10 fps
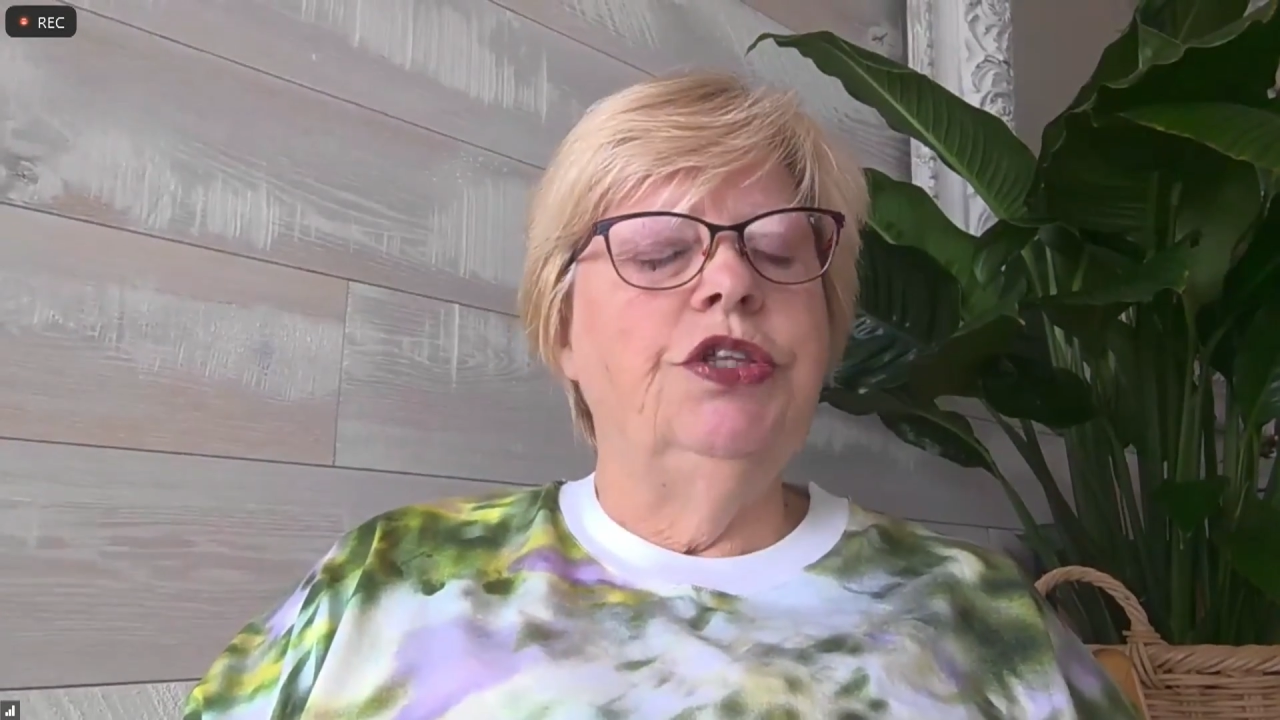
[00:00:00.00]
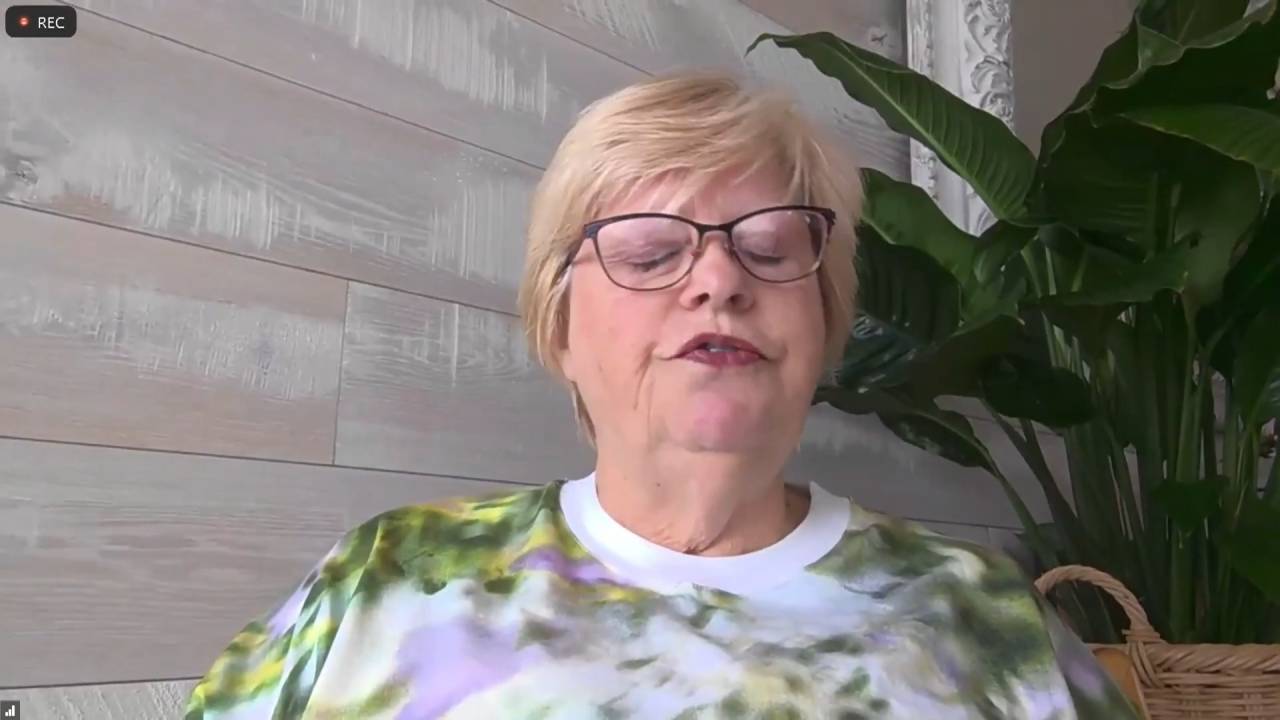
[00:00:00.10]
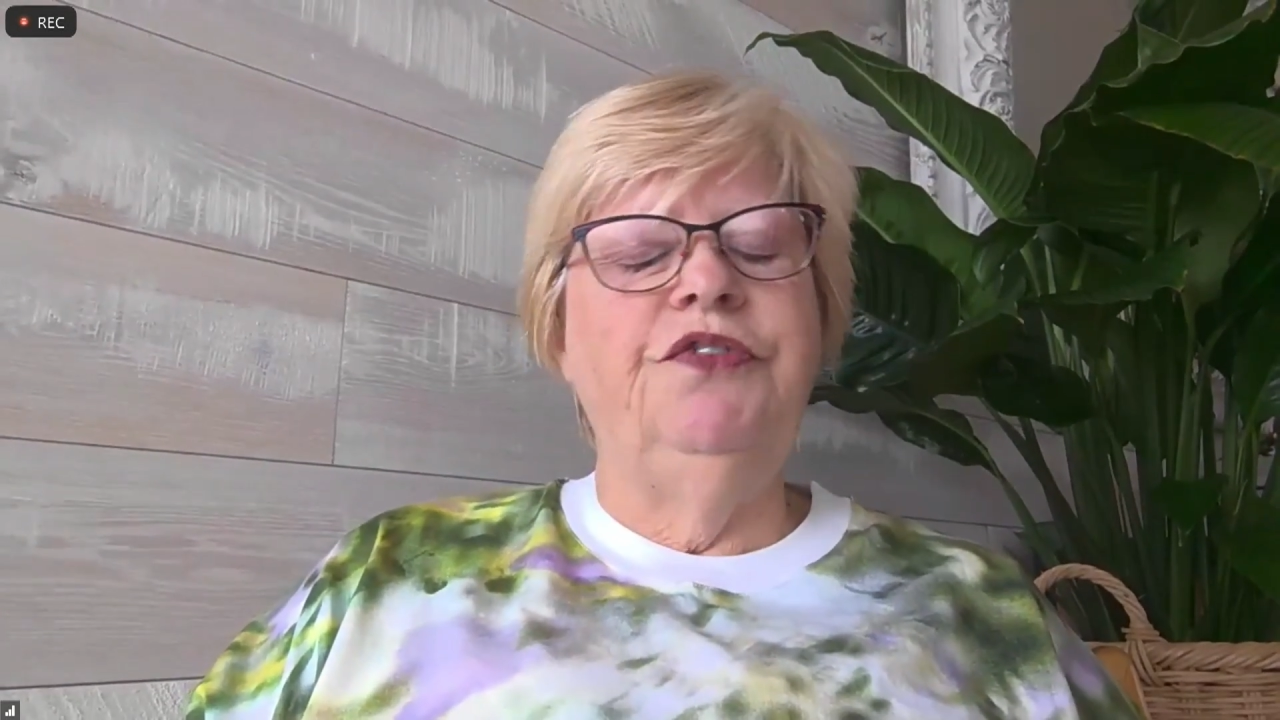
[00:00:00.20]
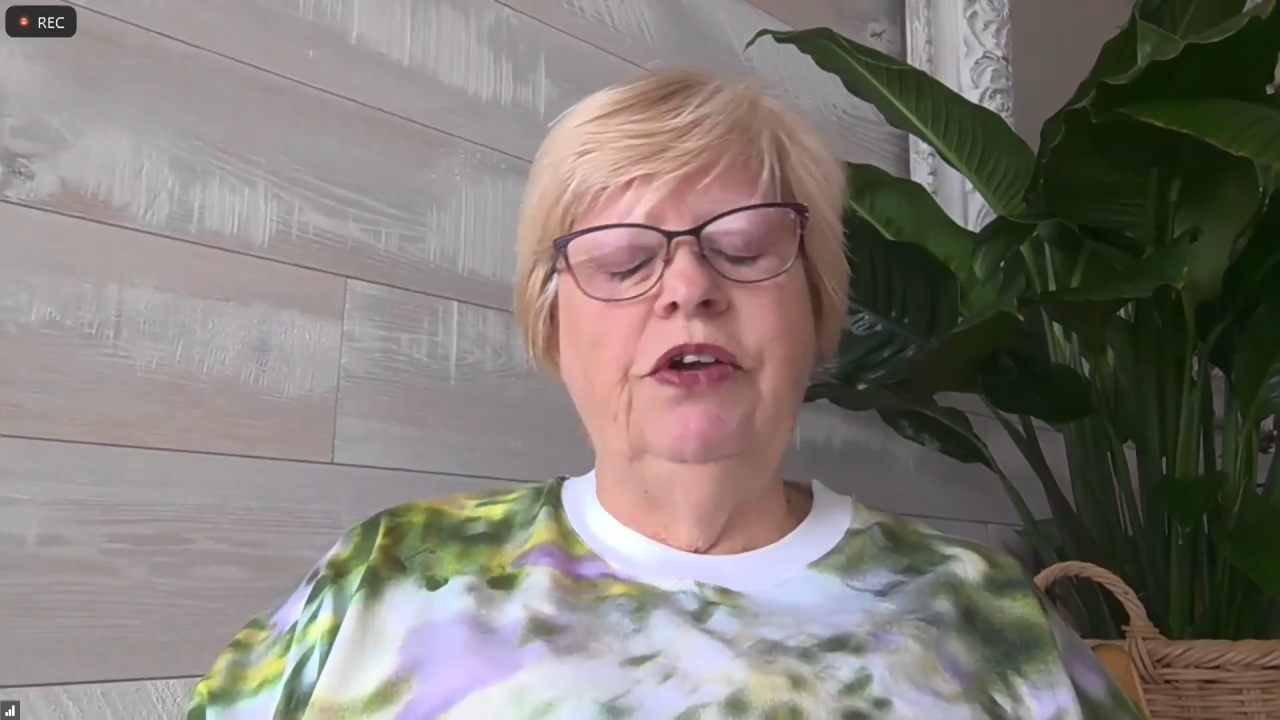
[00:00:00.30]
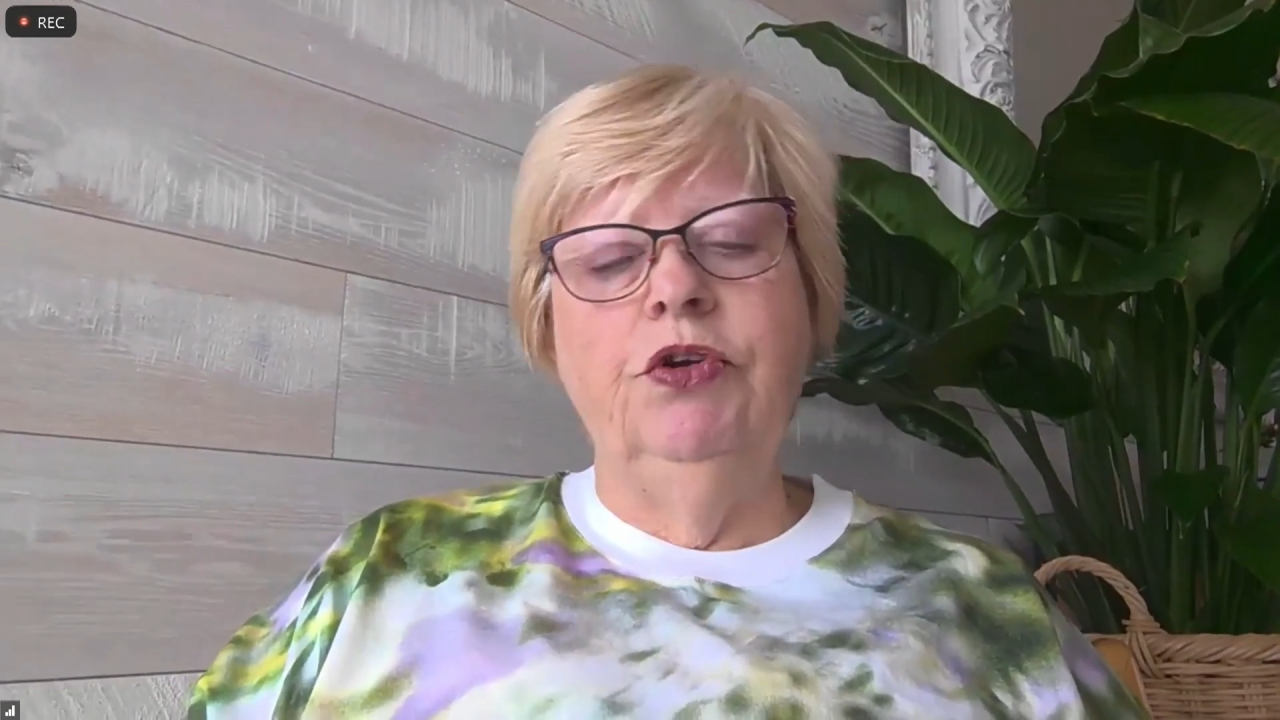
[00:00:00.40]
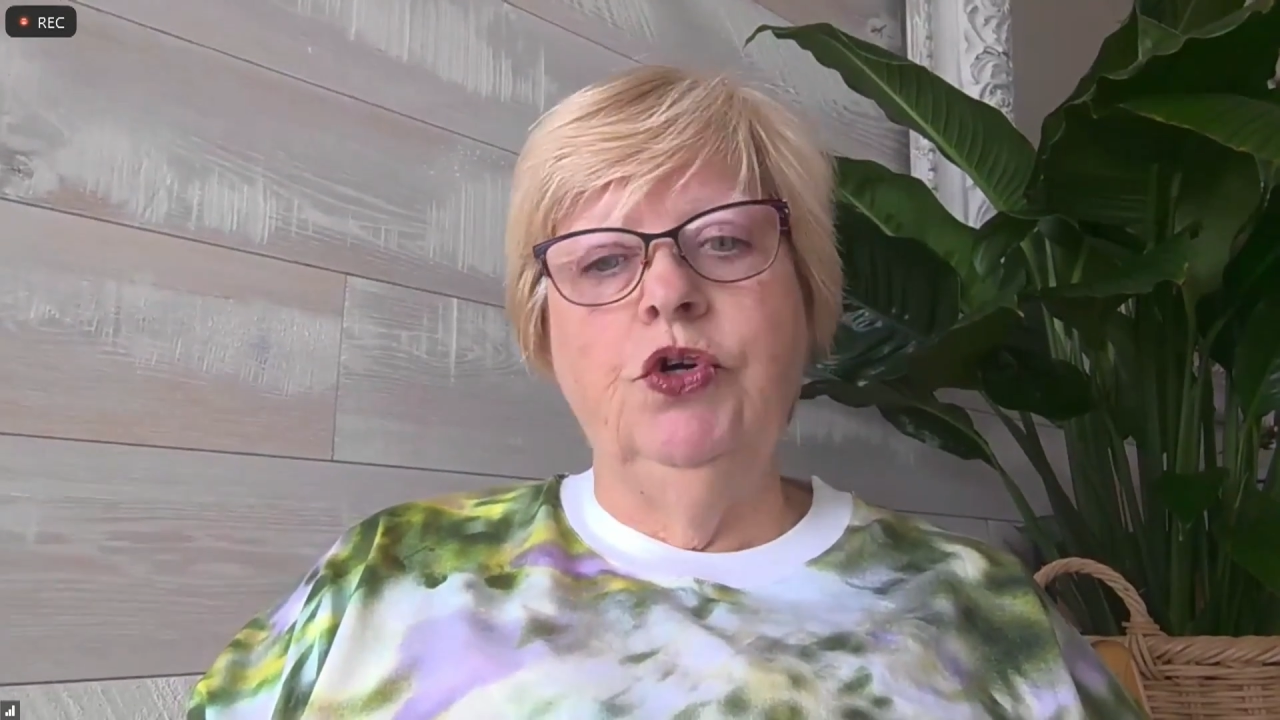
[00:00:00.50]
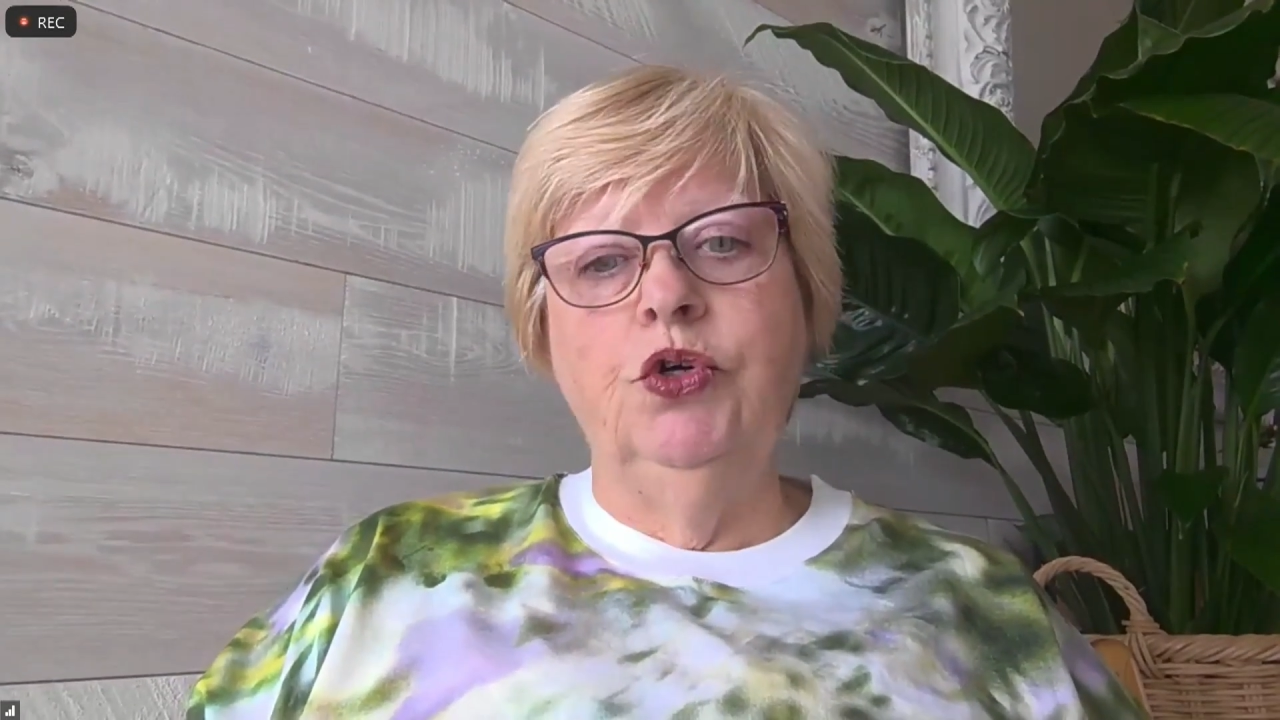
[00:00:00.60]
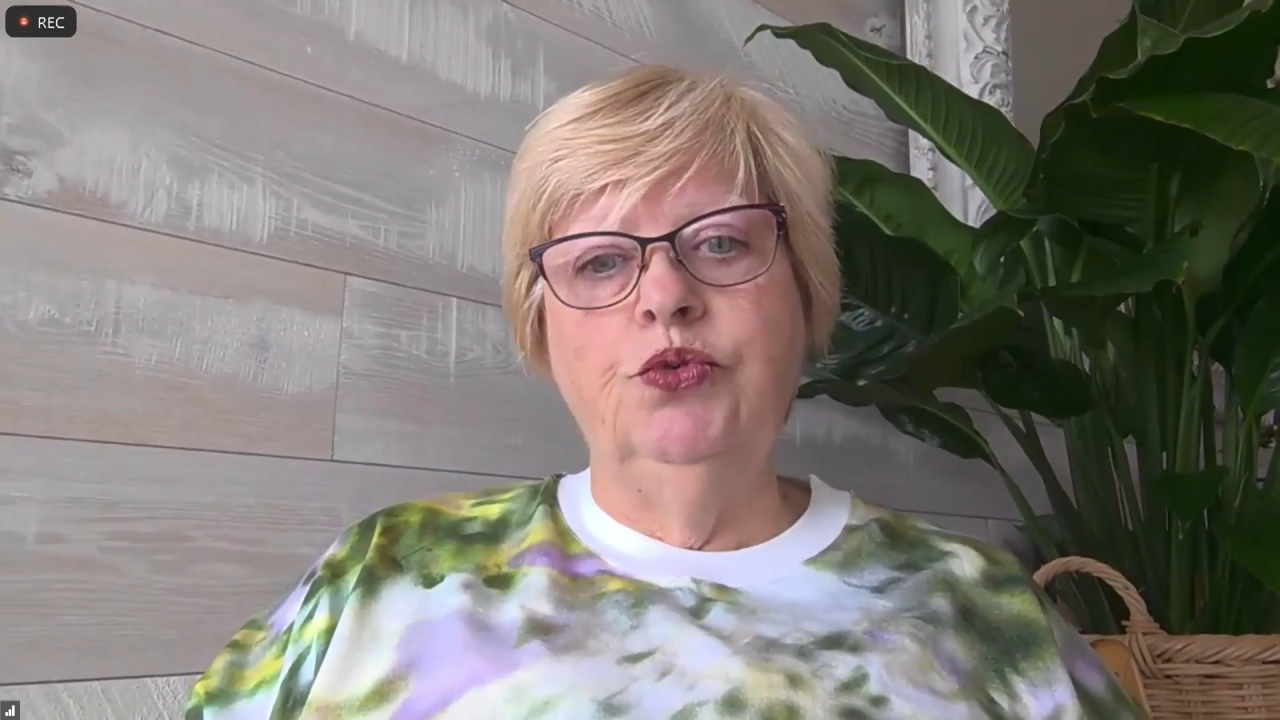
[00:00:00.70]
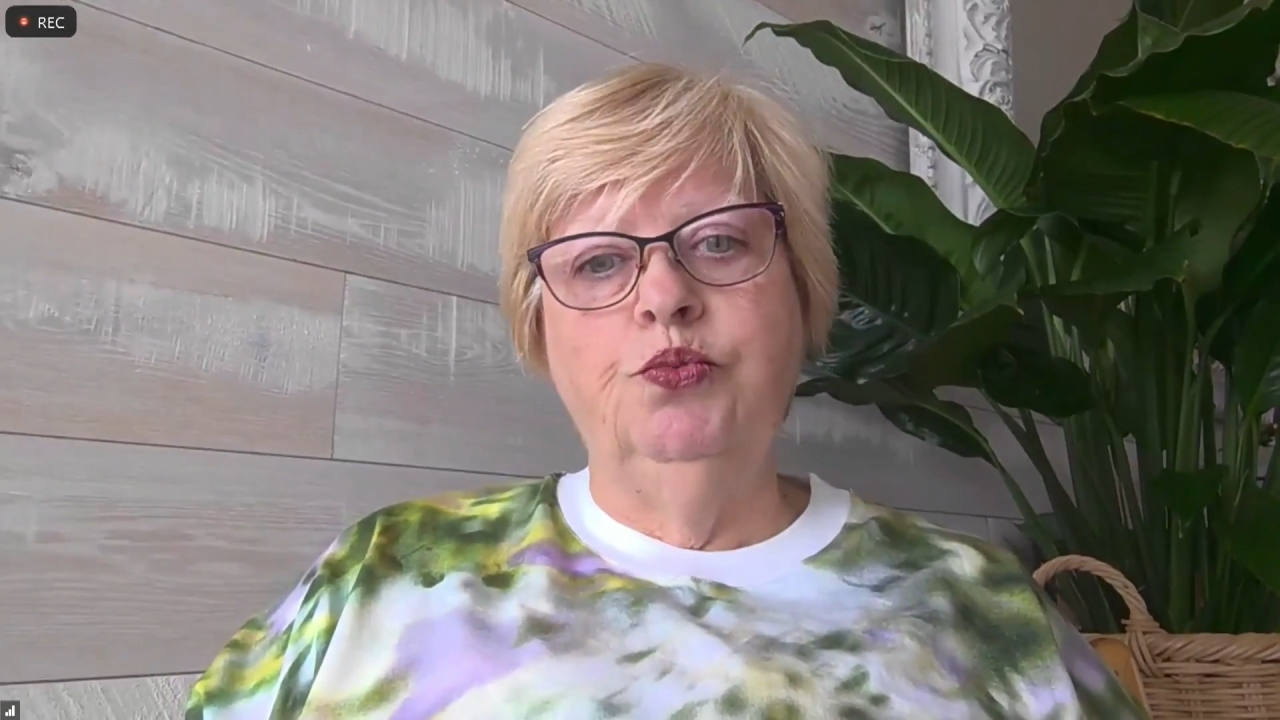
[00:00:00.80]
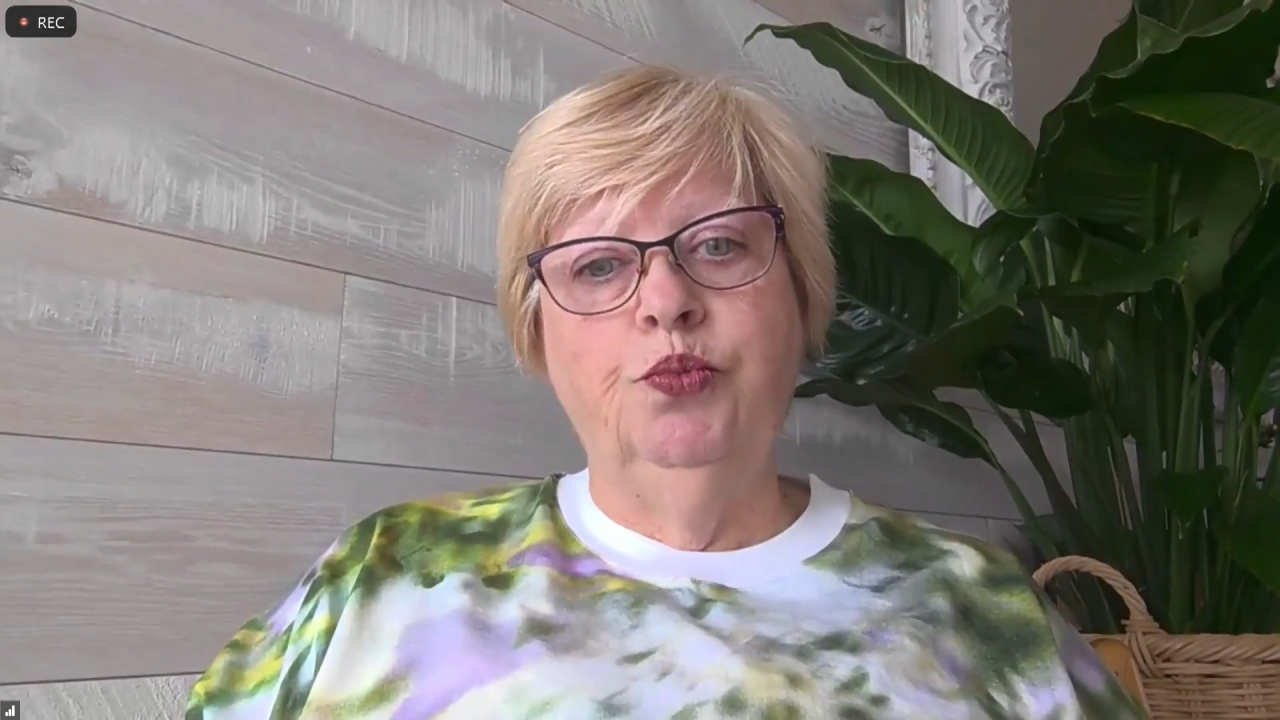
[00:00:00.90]
to the Fair and
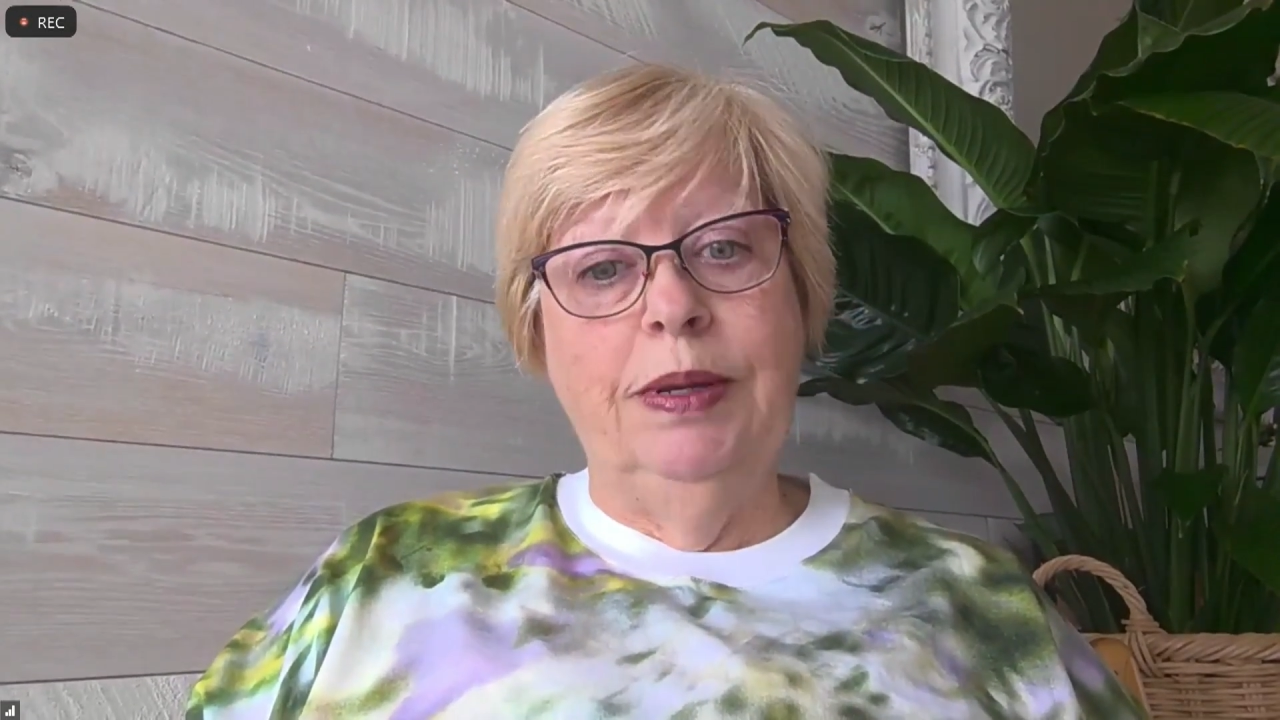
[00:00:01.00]
Good